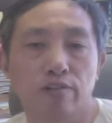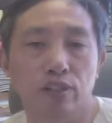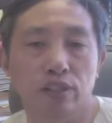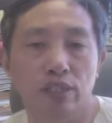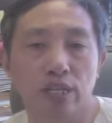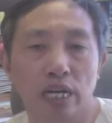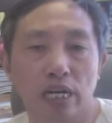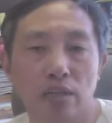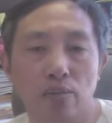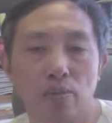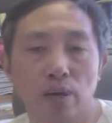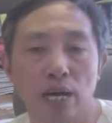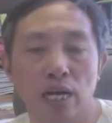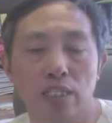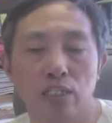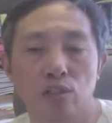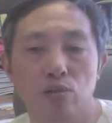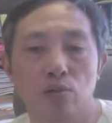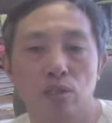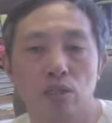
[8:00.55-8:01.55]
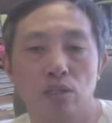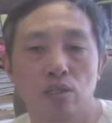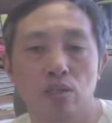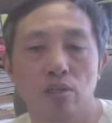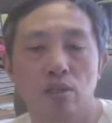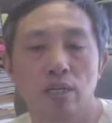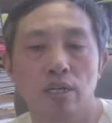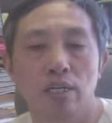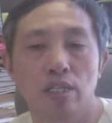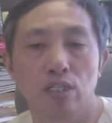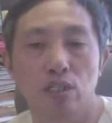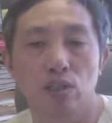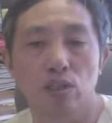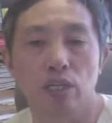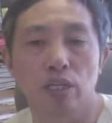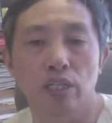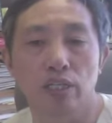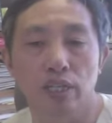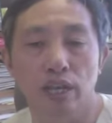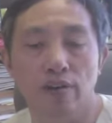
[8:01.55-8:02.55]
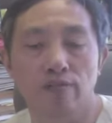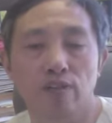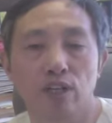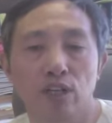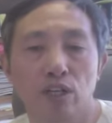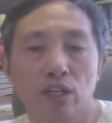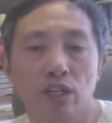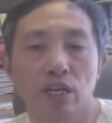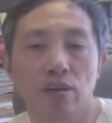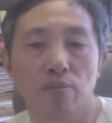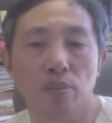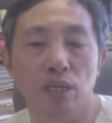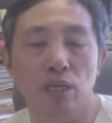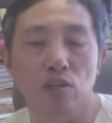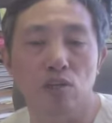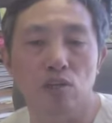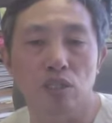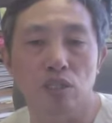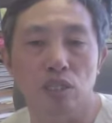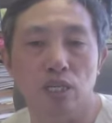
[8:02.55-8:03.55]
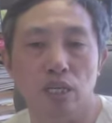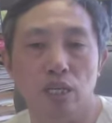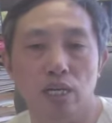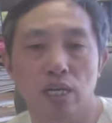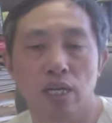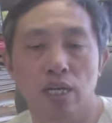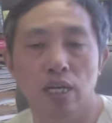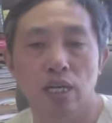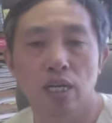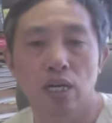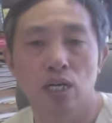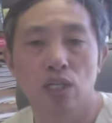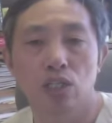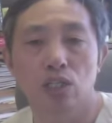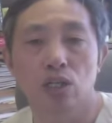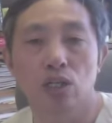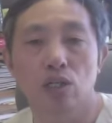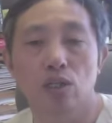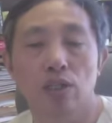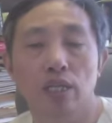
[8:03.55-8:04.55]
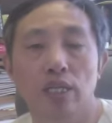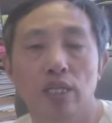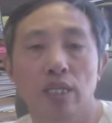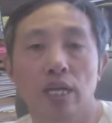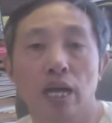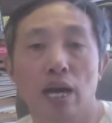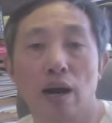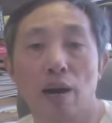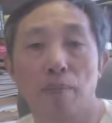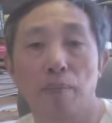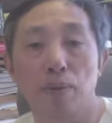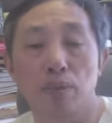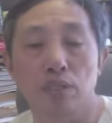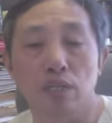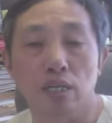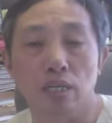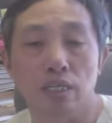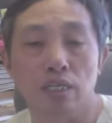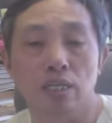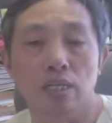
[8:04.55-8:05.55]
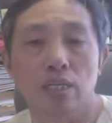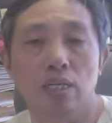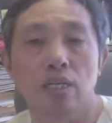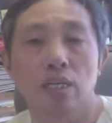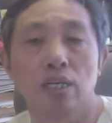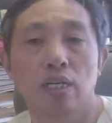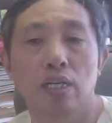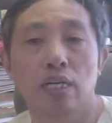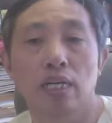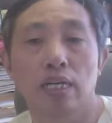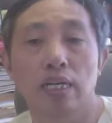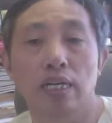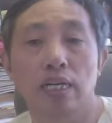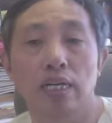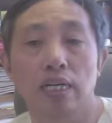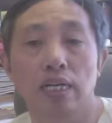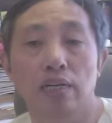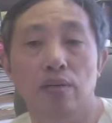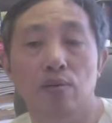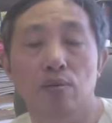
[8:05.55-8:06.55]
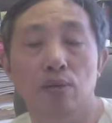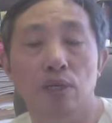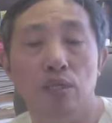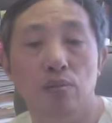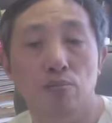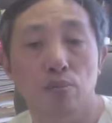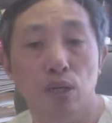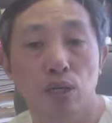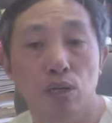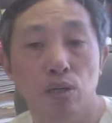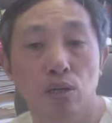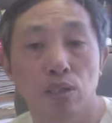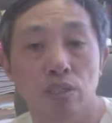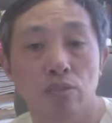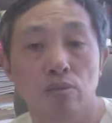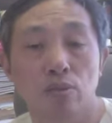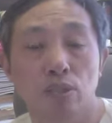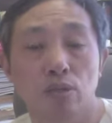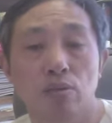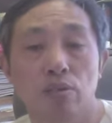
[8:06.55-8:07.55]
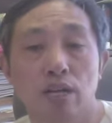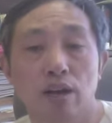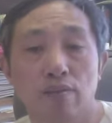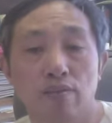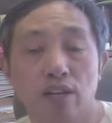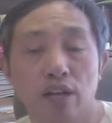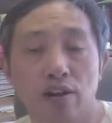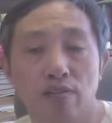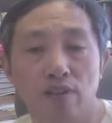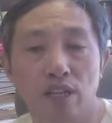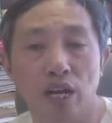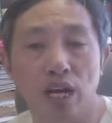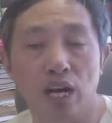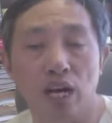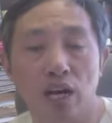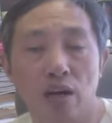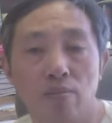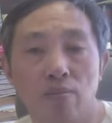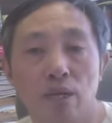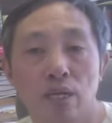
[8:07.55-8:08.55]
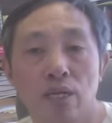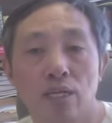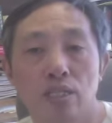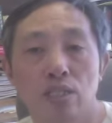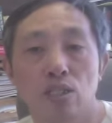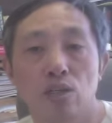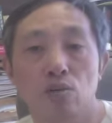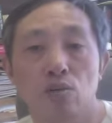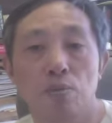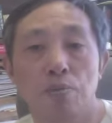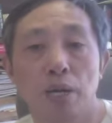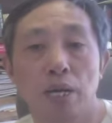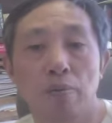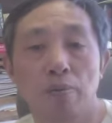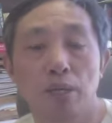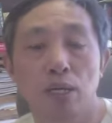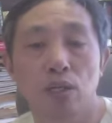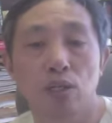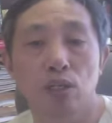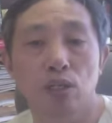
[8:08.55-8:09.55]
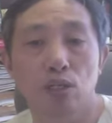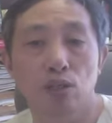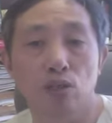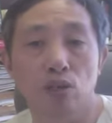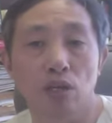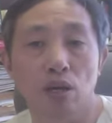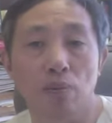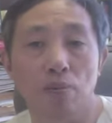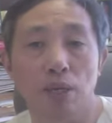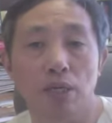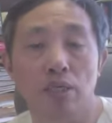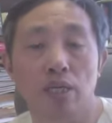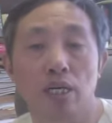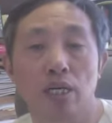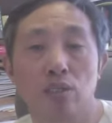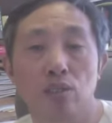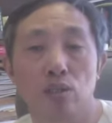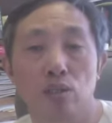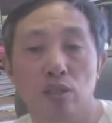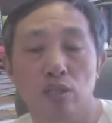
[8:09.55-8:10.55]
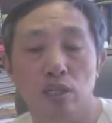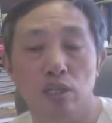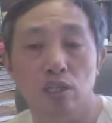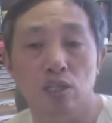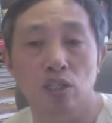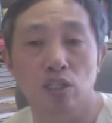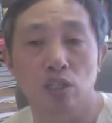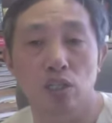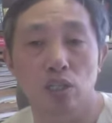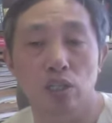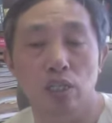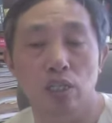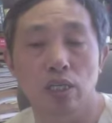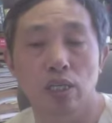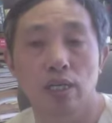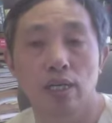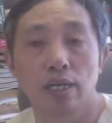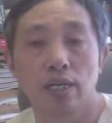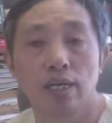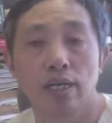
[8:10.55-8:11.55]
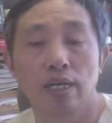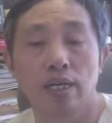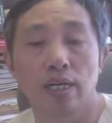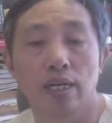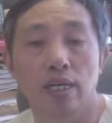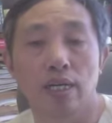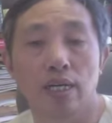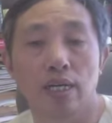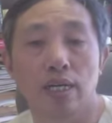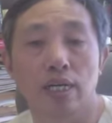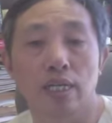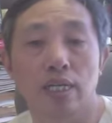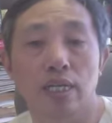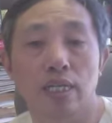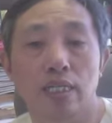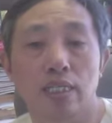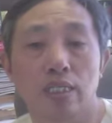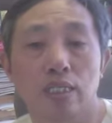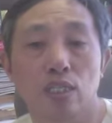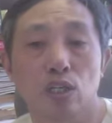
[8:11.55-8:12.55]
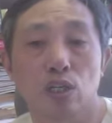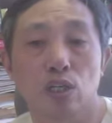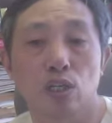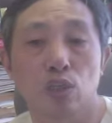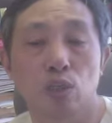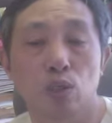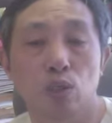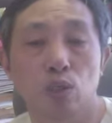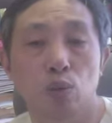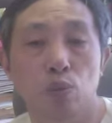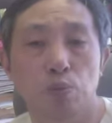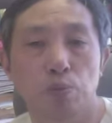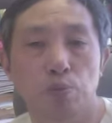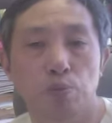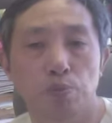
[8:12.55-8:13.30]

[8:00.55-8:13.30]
it's not matched with you, so they definitely can make you sick. So then the opposite, because we don't have enough time, so we maybe going to talk about the other condition. So